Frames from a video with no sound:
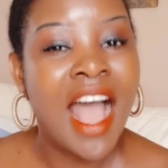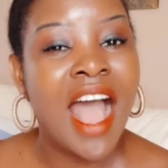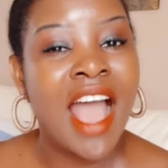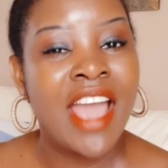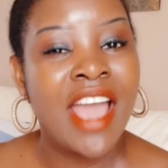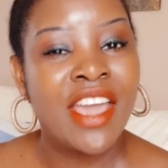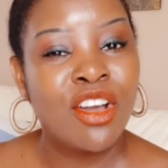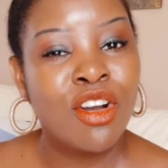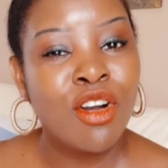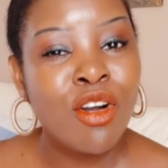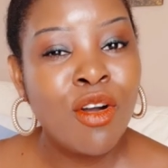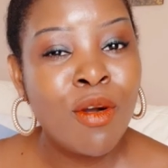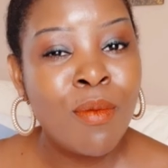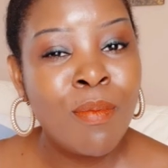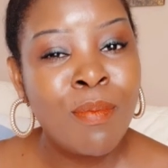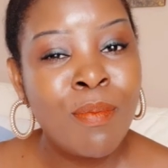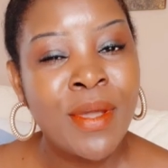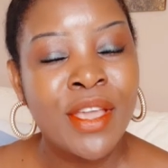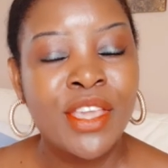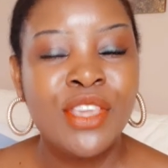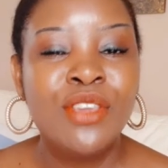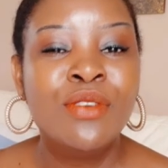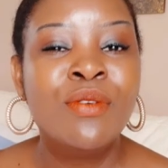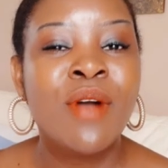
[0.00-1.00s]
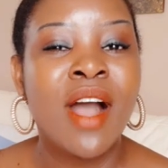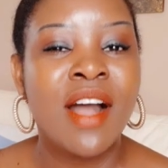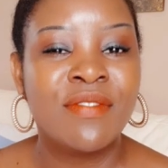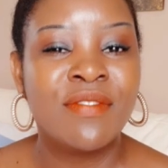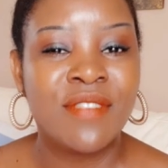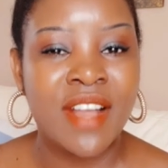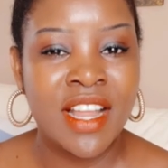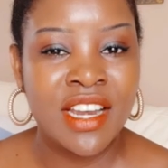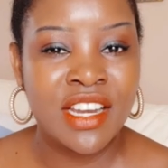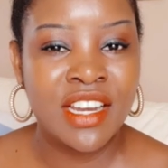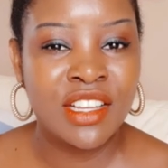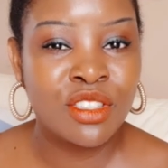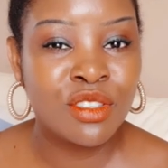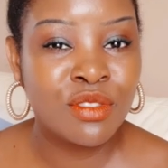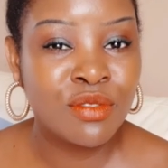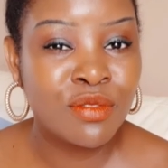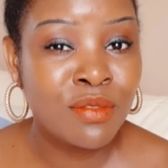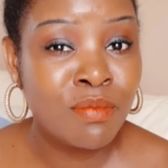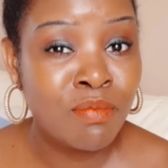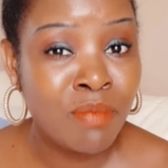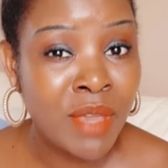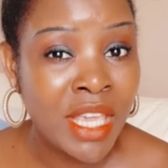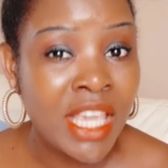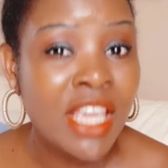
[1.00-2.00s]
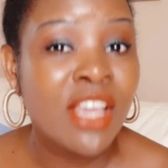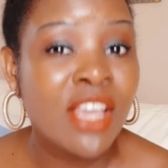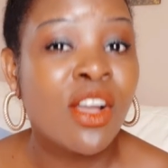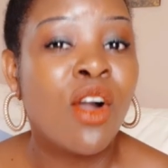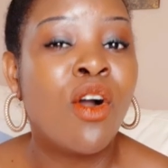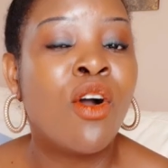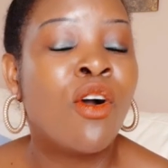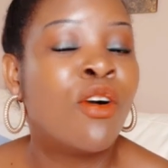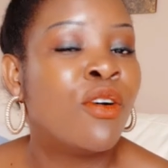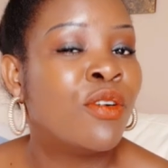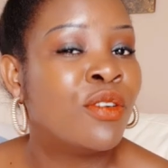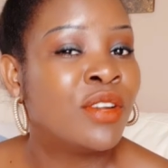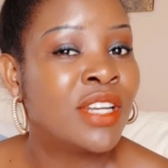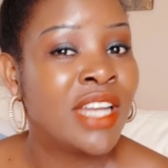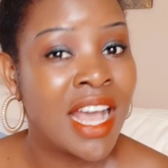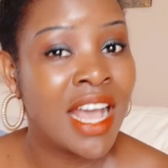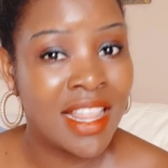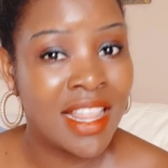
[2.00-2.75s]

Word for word: I hope you have understood me on